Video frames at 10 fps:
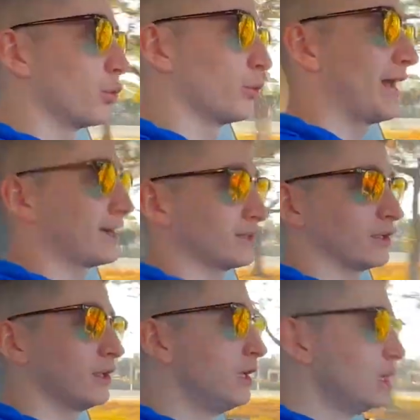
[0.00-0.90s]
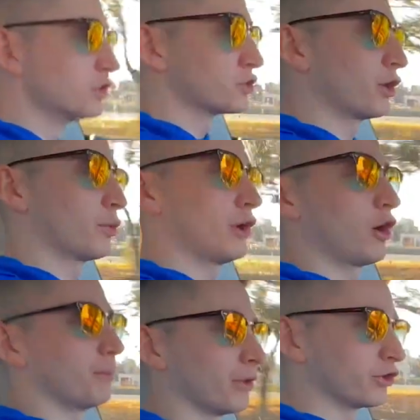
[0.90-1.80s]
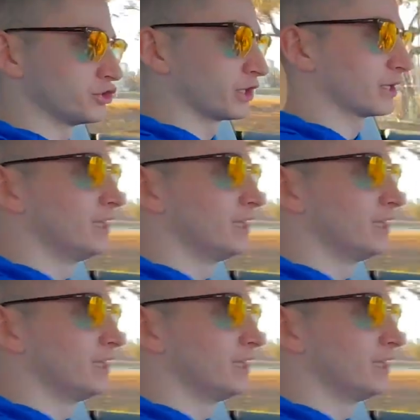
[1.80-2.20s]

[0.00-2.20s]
at reacting. So here we are merging.